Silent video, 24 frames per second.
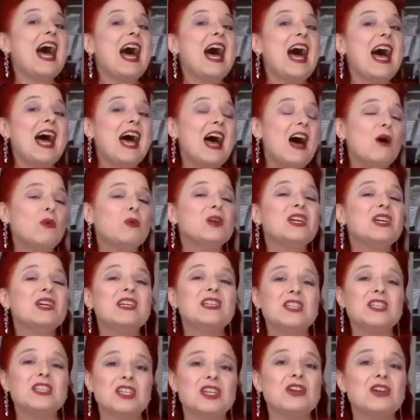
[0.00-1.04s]
I
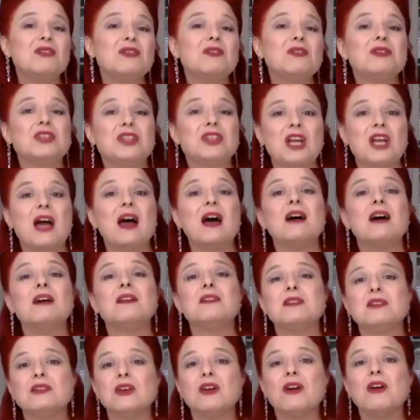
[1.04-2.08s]
wish you
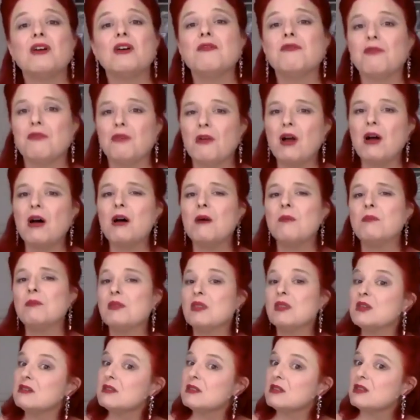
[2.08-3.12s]
shelter
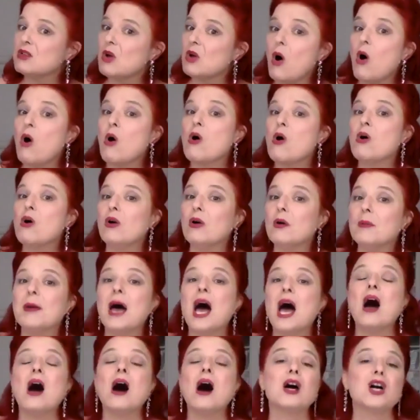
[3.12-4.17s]
from the storm,
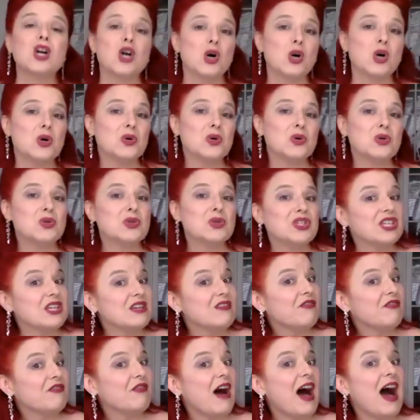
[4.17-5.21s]
a
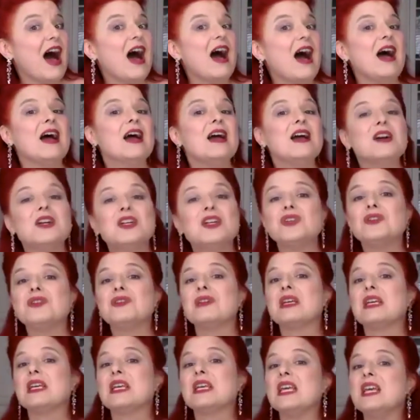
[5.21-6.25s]
cozy fire
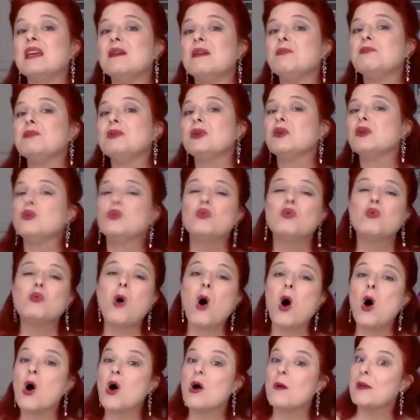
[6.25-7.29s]
to keep you
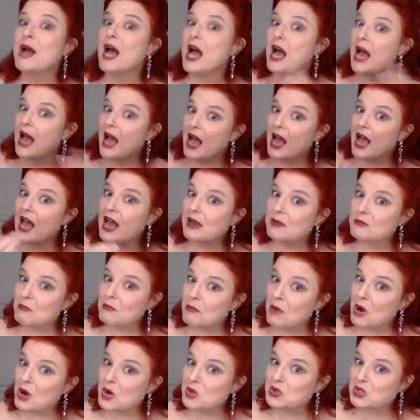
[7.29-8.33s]
warm, and
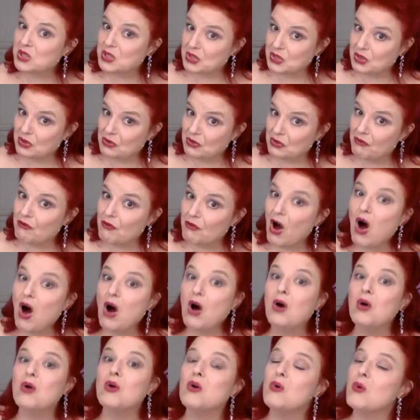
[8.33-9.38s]
most of
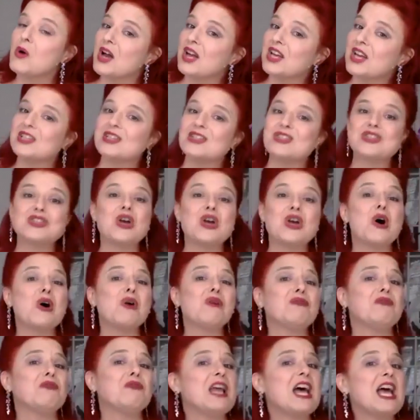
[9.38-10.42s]
all, when
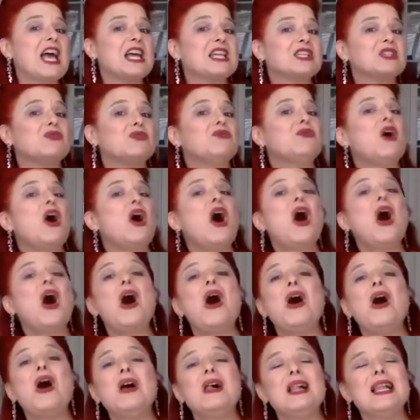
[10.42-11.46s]
snowflakes
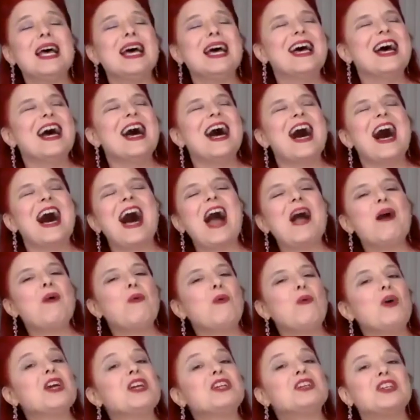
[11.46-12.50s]
fall,
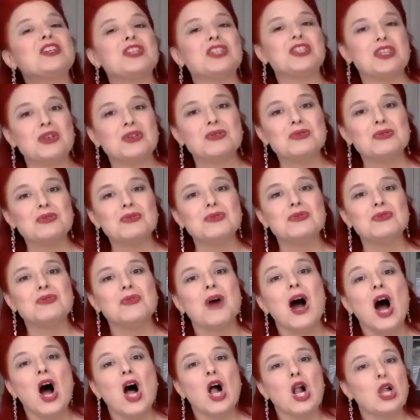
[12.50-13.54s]
I wish you.
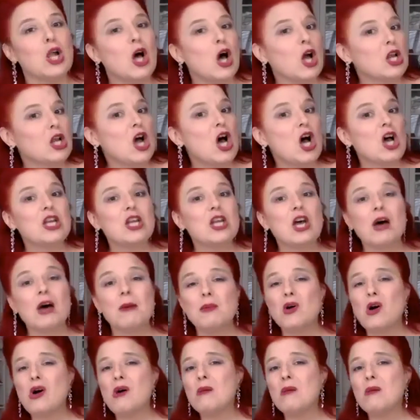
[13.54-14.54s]
La la da ba